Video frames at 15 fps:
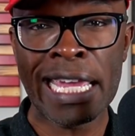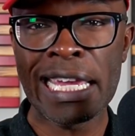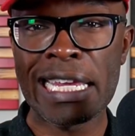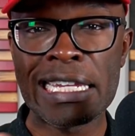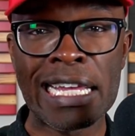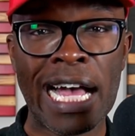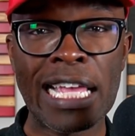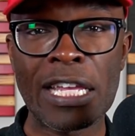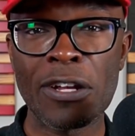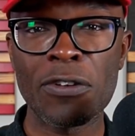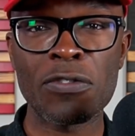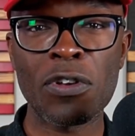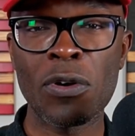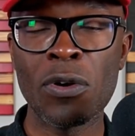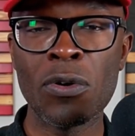9 years
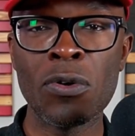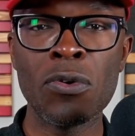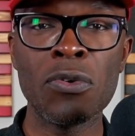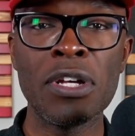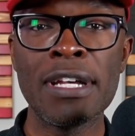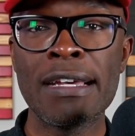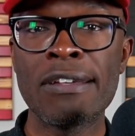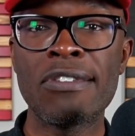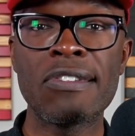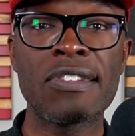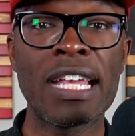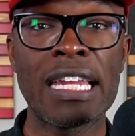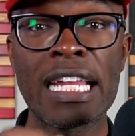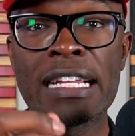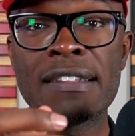old. She's
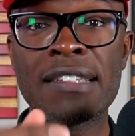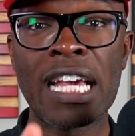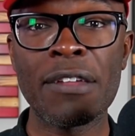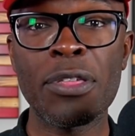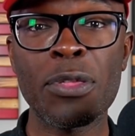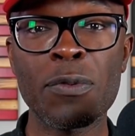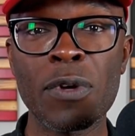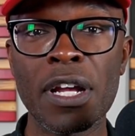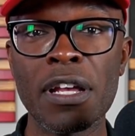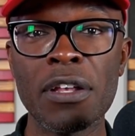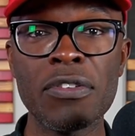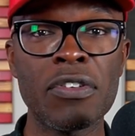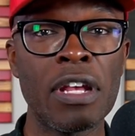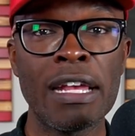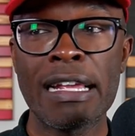getting death threats,
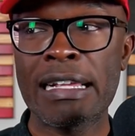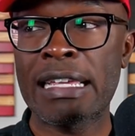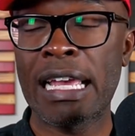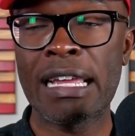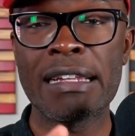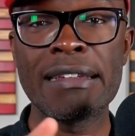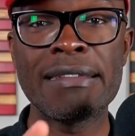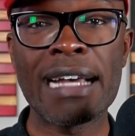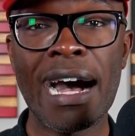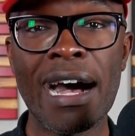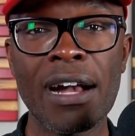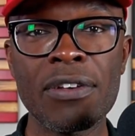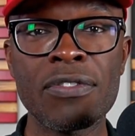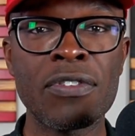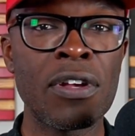getting
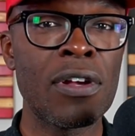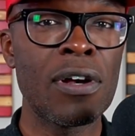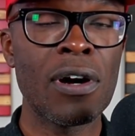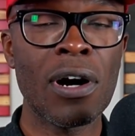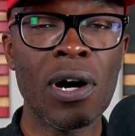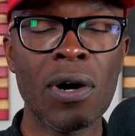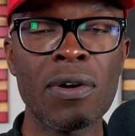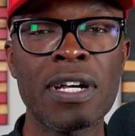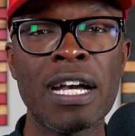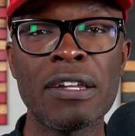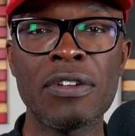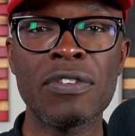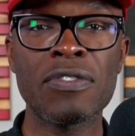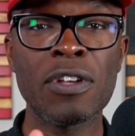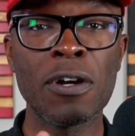doxxed, all kind of
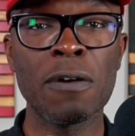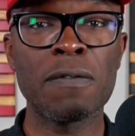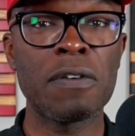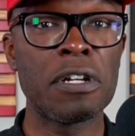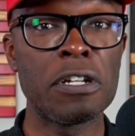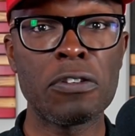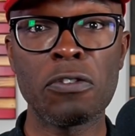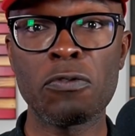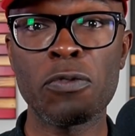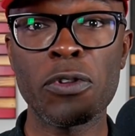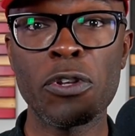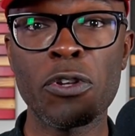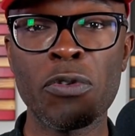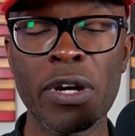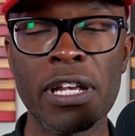stuff. This is really
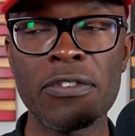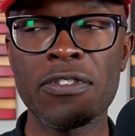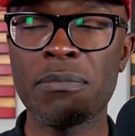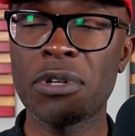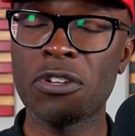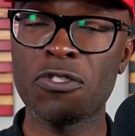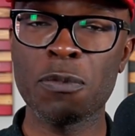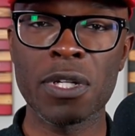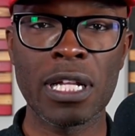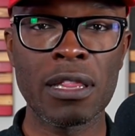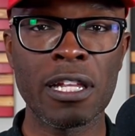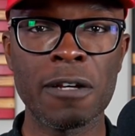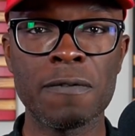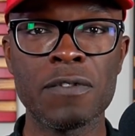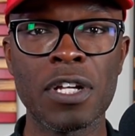crazy, but this is what the
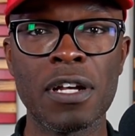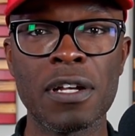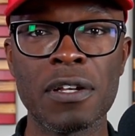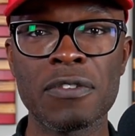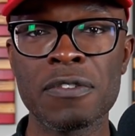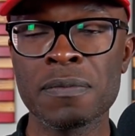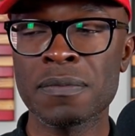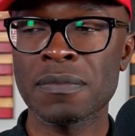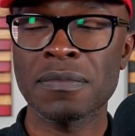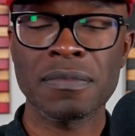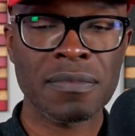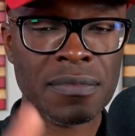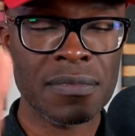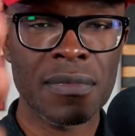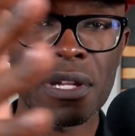left does.
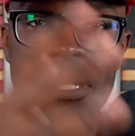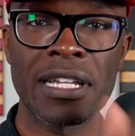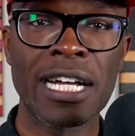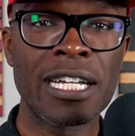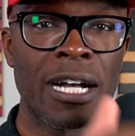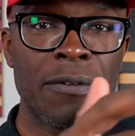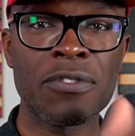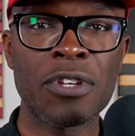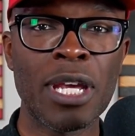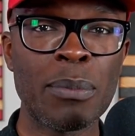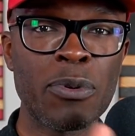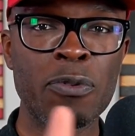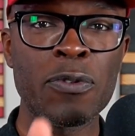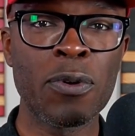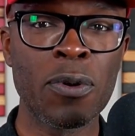And like I've said
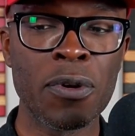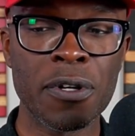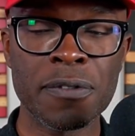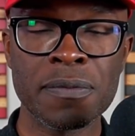before,